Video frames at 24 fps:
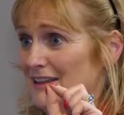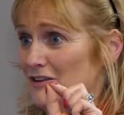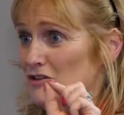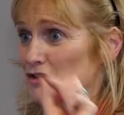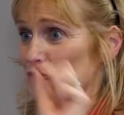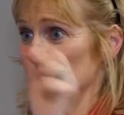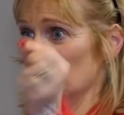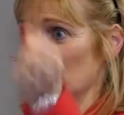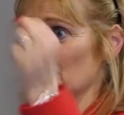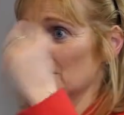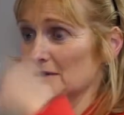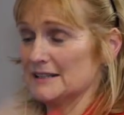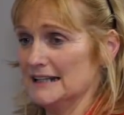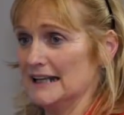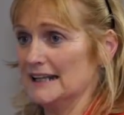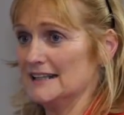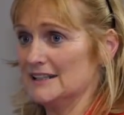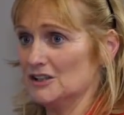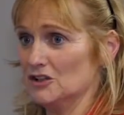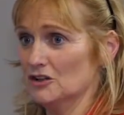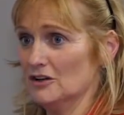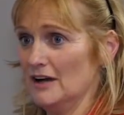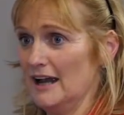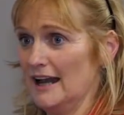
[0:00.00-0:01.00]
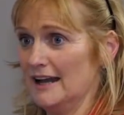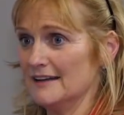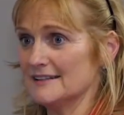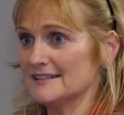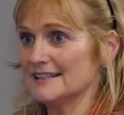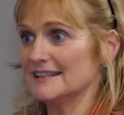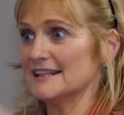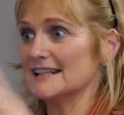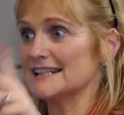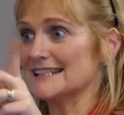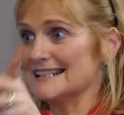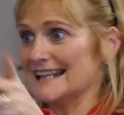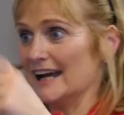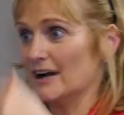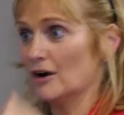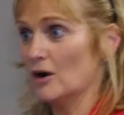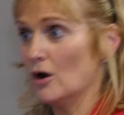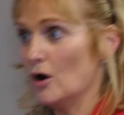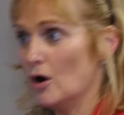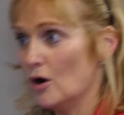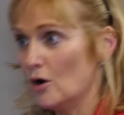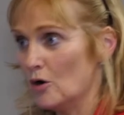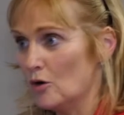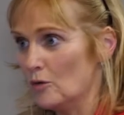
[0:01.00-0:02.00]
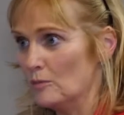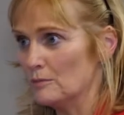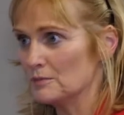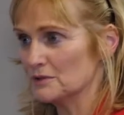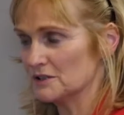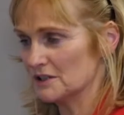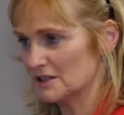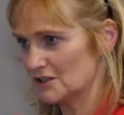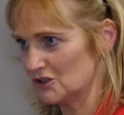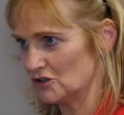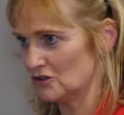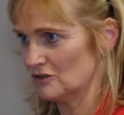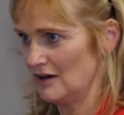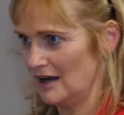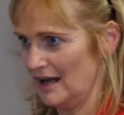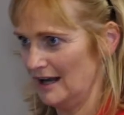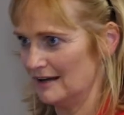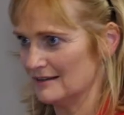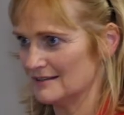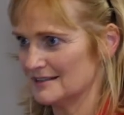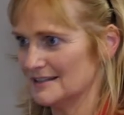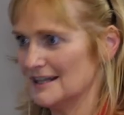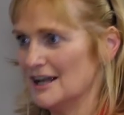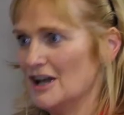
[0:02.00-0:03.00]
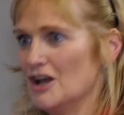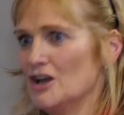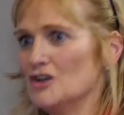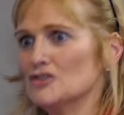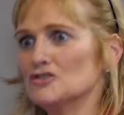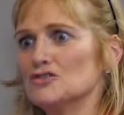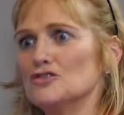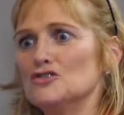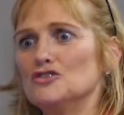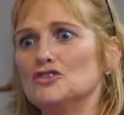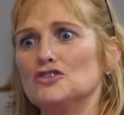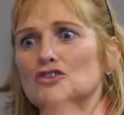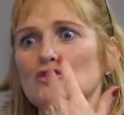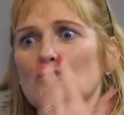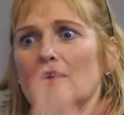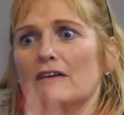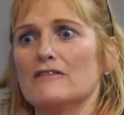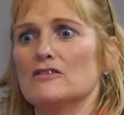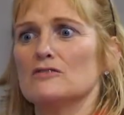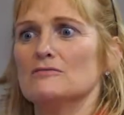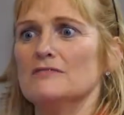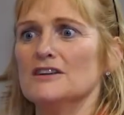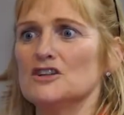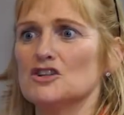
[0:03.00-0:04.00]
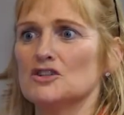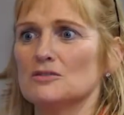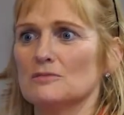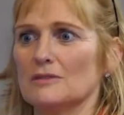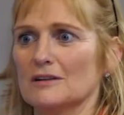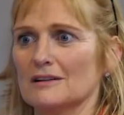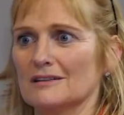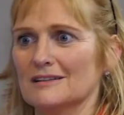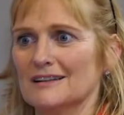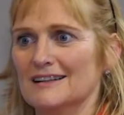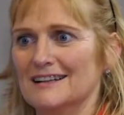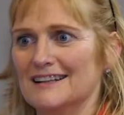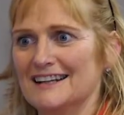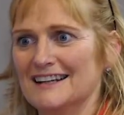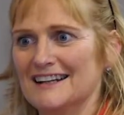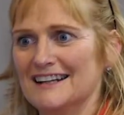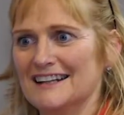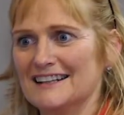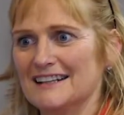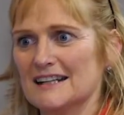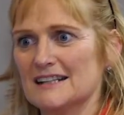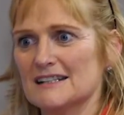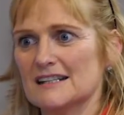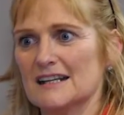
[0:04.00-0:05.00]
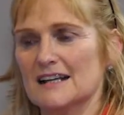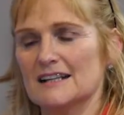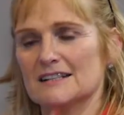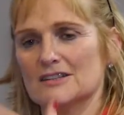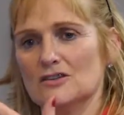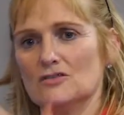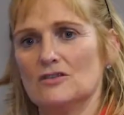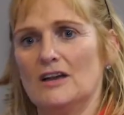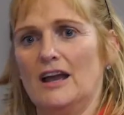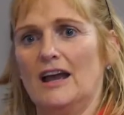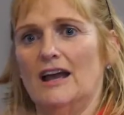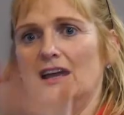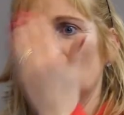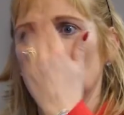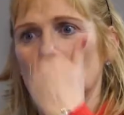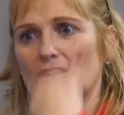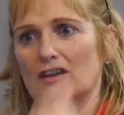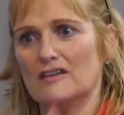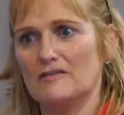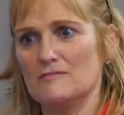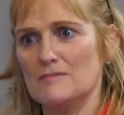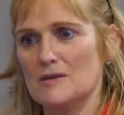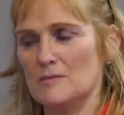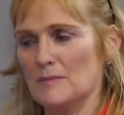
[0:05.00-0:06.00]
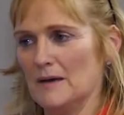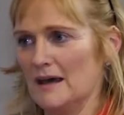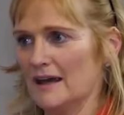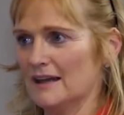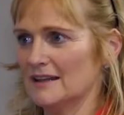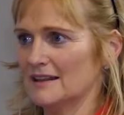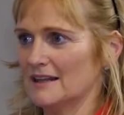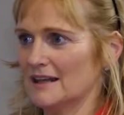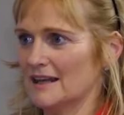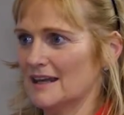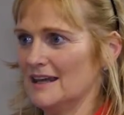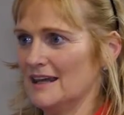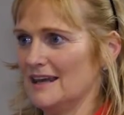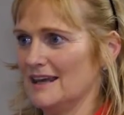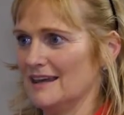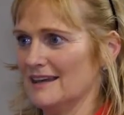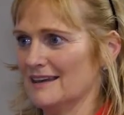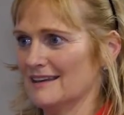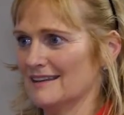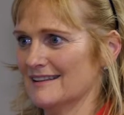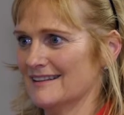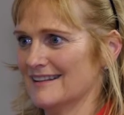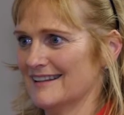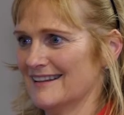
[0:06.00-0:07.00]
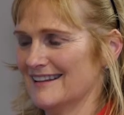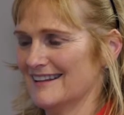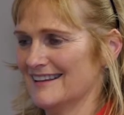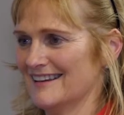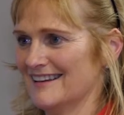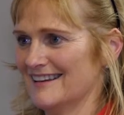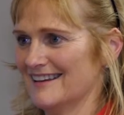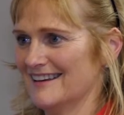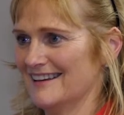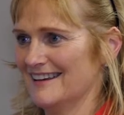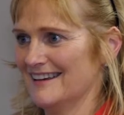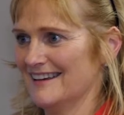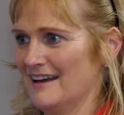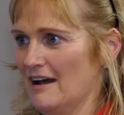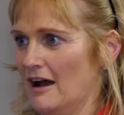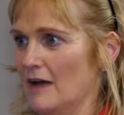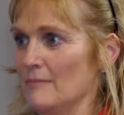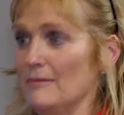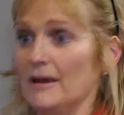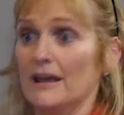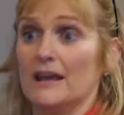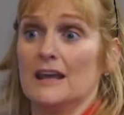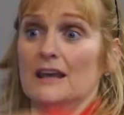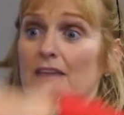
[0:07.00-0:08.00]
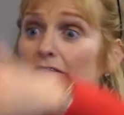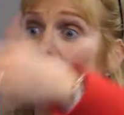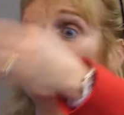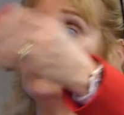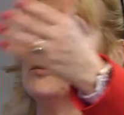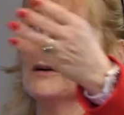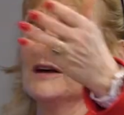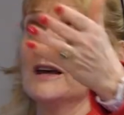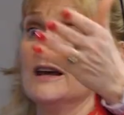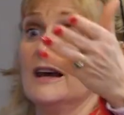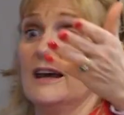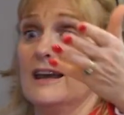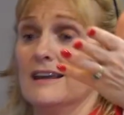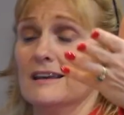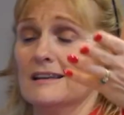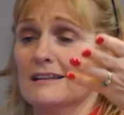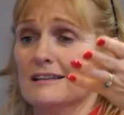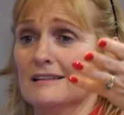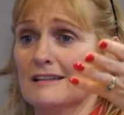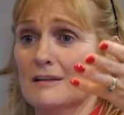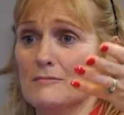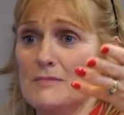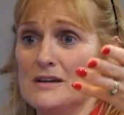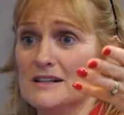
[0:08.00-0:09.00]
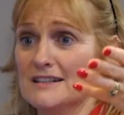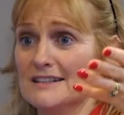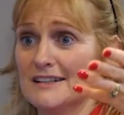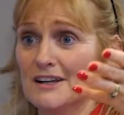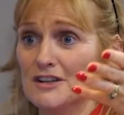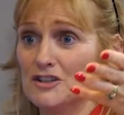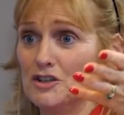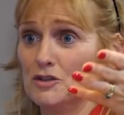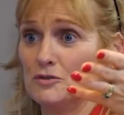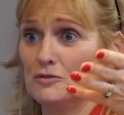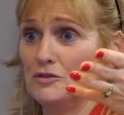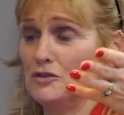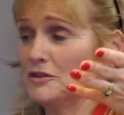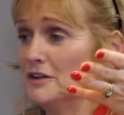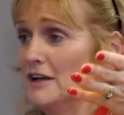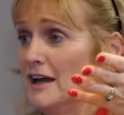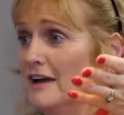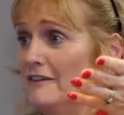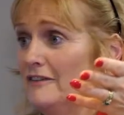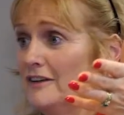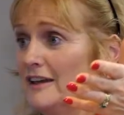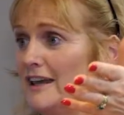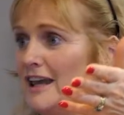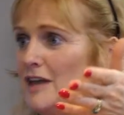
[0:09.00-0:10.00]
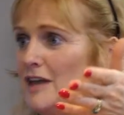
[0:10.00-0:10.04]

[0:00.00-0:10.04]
Because remember, it's your house and it's their home, but it's your house. So do you have a ritual that says, okay, you give me back the key? I may give you a key. I may decide you can have a